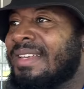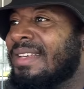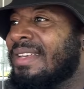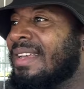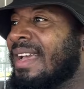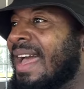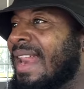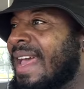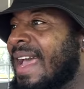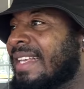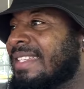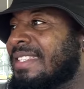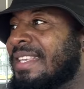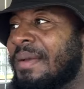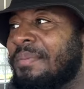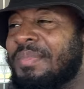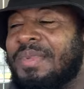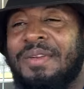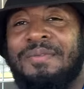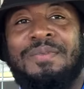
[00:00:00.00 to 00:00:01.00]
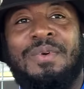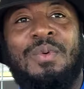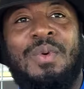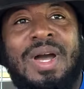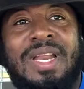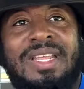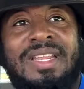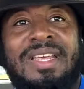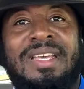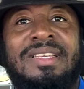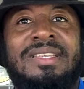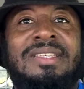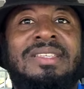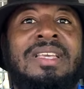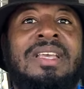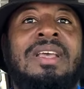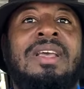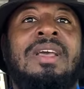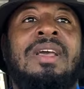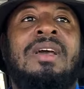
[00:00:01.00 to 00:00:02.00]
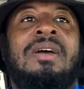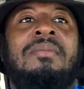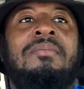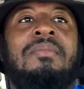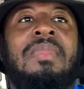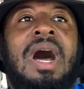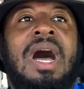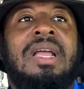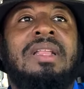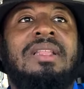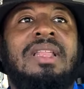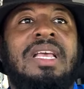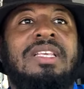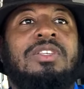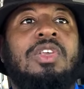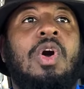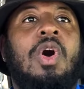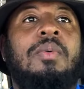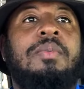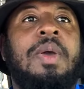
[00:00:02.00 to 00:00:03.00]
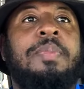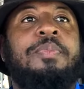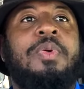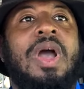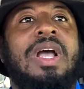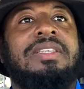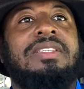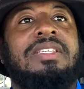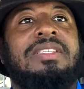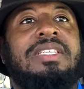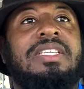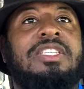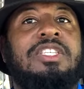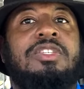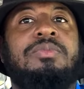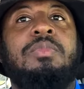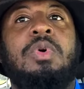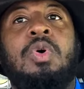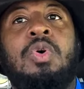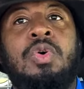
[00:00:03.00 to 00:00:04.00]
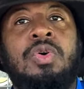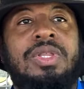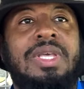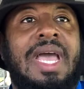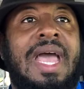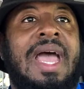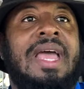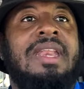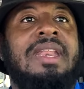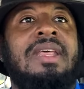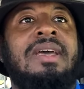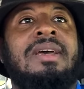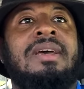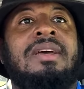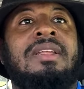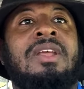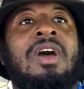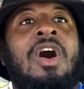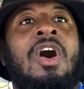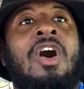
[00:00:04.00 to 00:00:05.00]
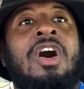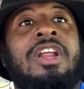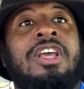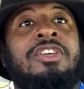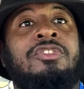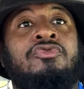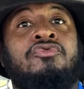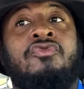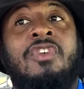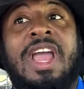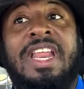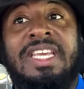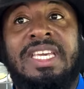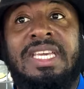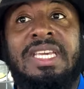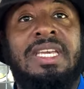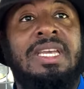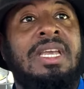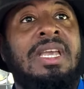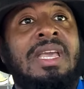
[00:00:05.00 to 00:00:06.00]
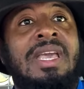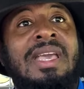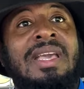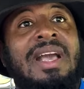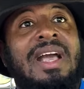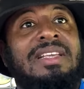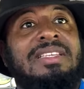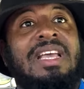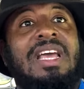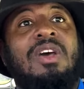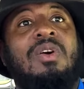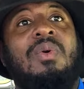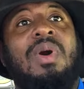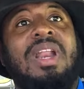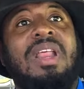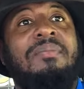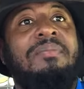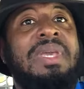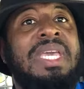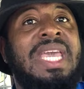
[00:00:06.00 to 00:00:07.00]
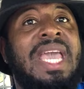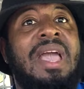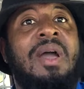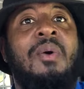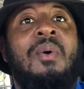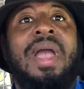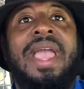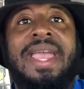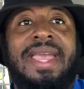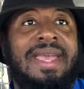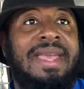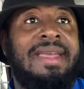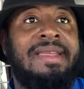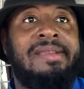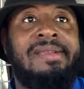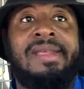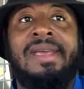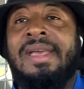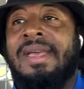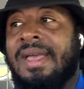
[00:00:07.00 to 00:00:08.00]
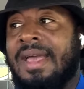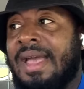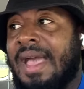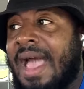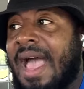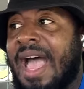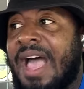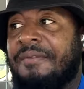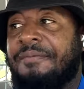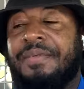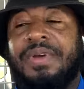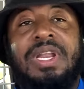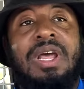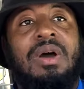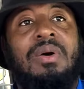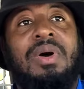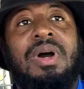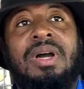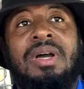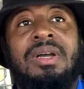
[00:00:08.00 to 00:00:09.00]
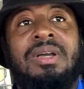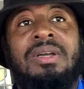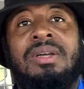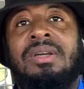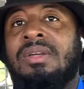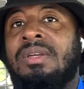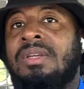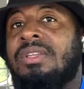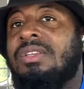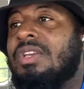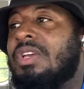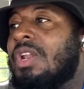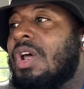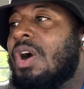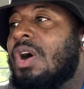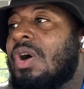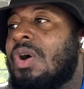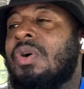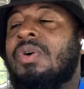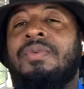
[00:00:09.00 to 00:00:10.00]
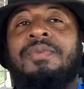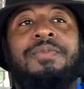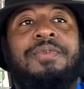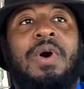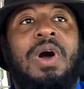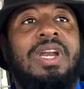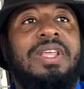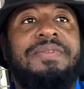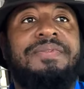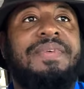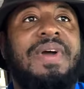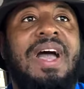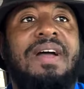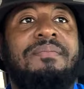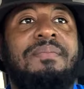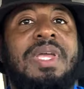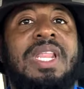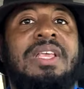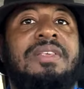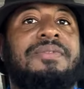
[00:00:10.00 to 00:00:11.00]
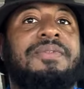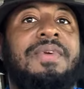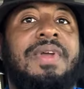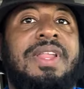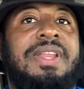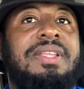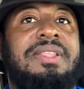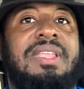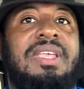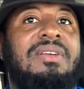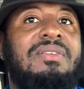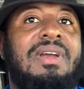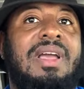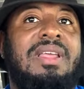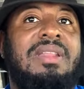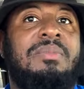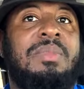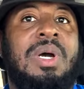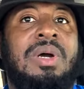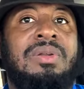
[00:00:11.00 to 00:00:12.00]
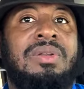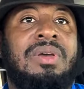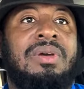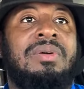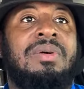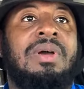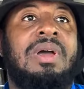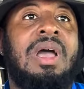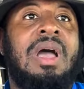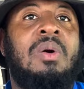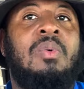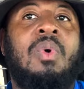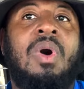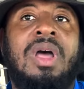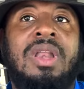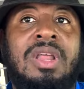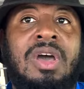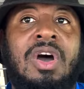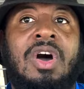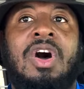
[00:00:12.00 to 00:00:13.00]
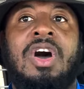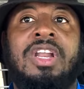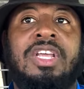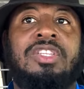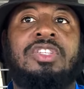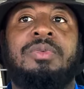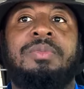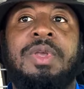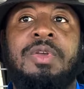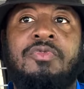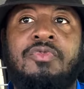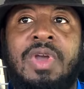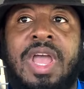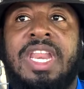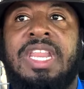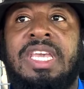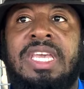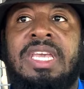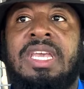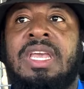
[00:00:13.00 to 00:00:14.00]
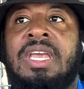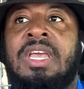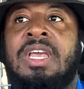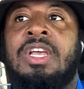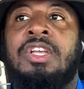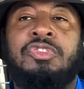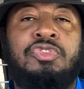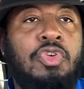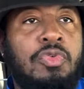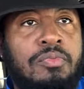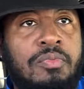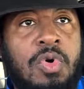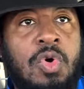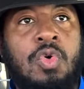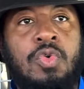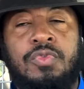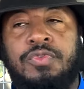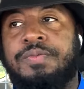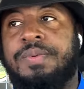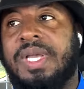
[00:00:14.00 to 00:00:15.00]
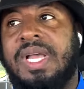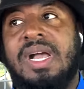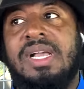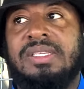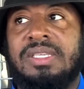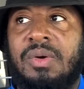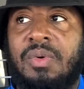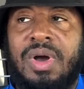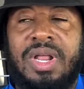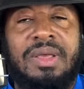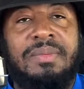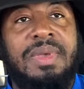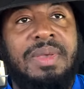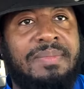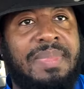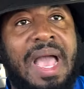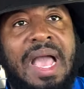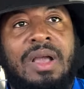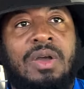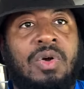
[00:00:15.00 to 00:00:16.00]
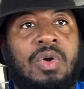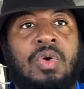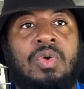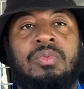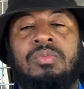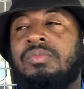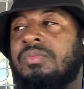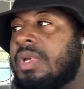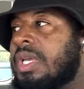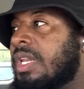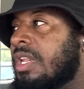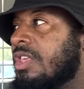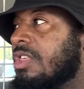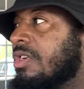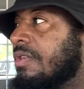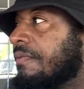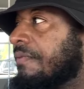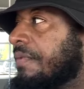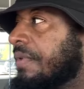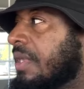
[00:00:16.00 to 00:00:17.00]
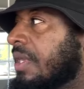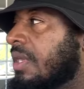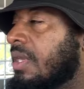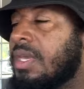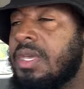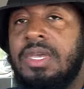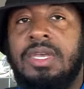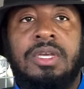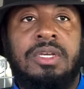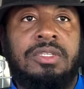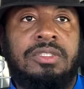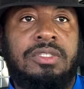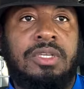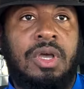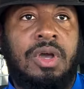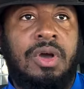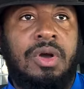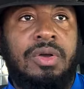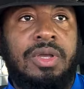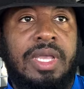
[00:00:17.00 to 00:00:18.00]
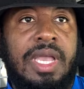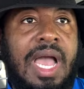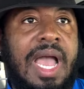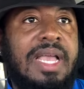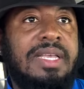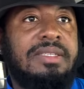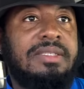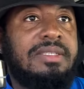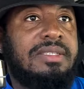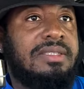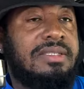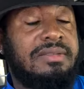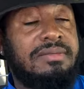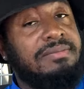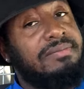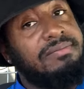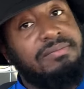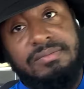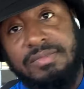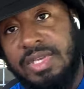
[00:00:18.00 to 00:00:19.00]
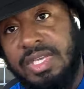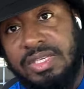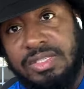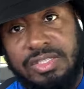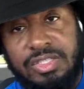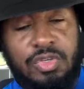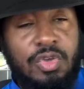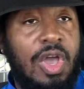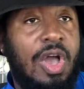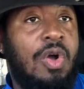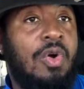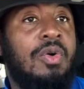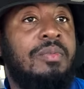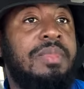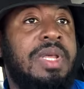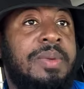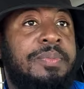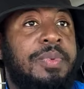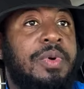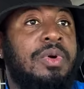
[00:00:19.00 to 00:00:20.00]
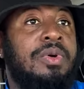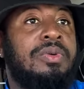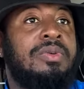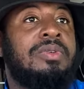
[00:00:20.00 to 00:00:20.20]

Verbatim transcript: Gotta accept it for what it is. But let's hope the process is smooth and the, the order is ready. Because I don't want to be here waiting half an hour, you know, 45 minutes for anything right about now. I want the order to be ready to move because I want to be back home in a jiffy. So guys, see you at Home Depot.